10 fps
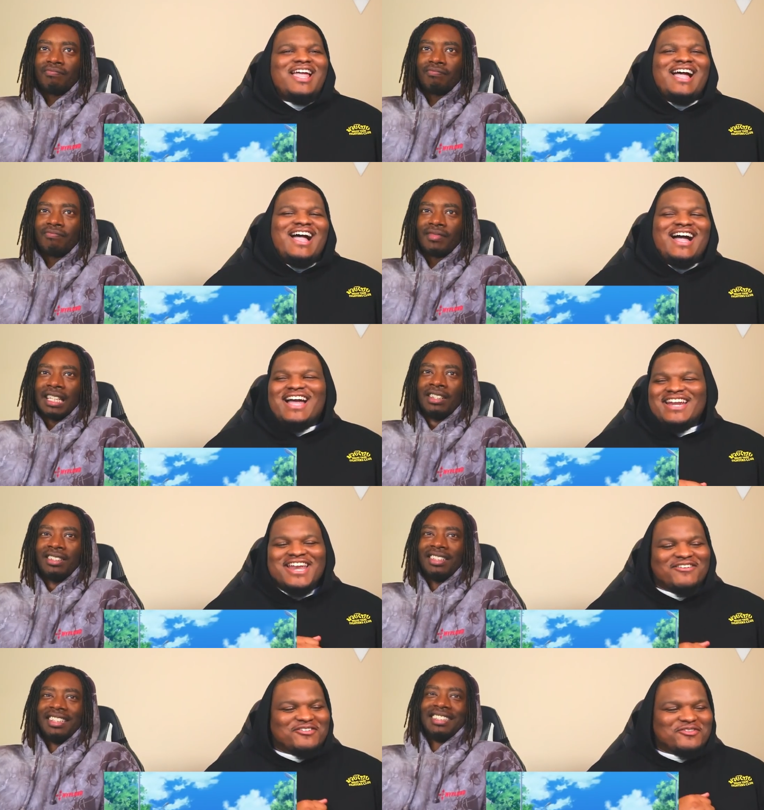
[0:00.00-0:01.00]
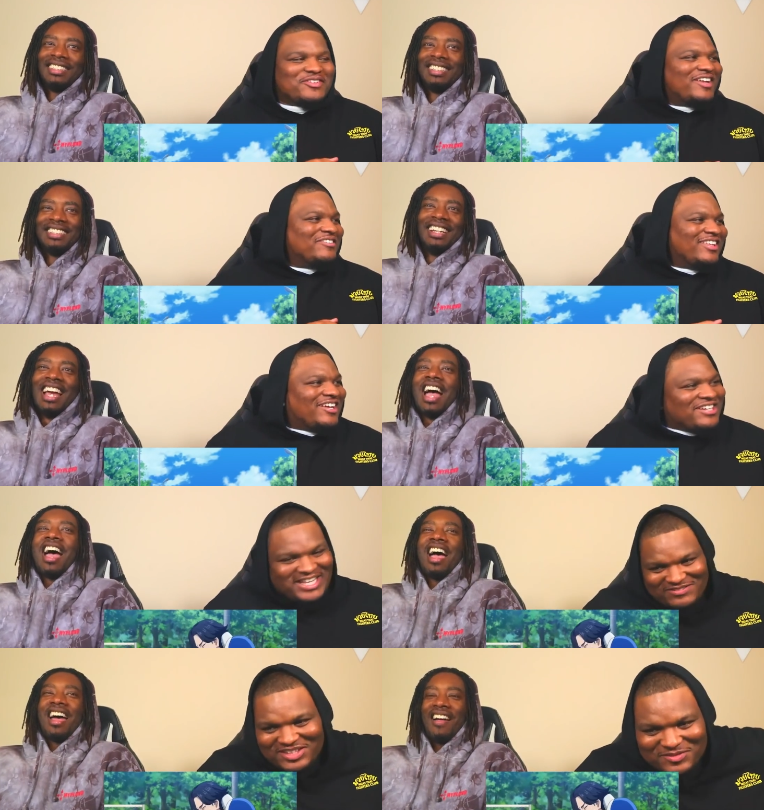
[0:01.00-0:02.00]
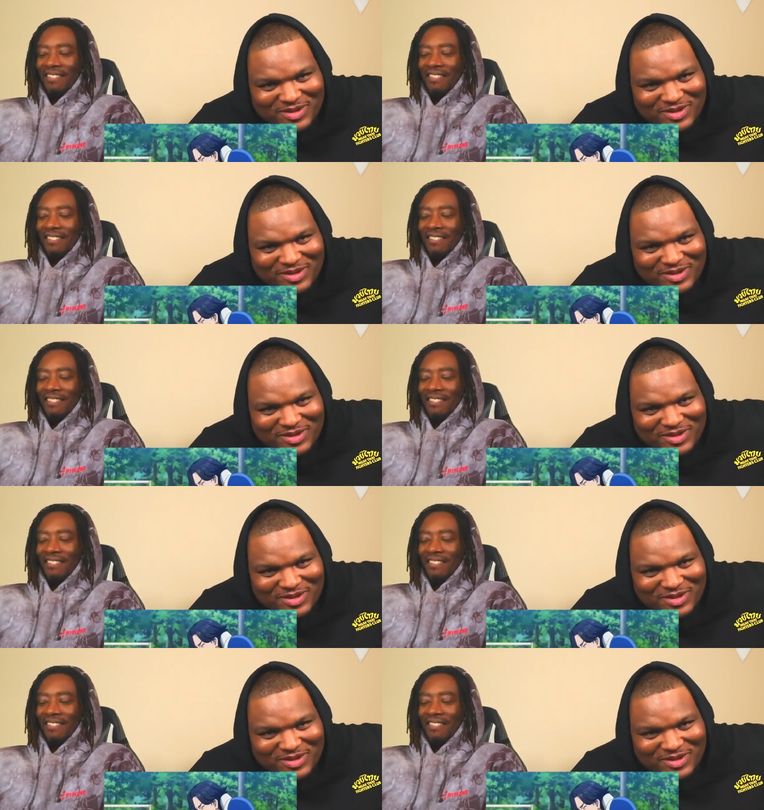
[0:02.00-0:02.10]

Speaker 1: I never, fam. Y'all got me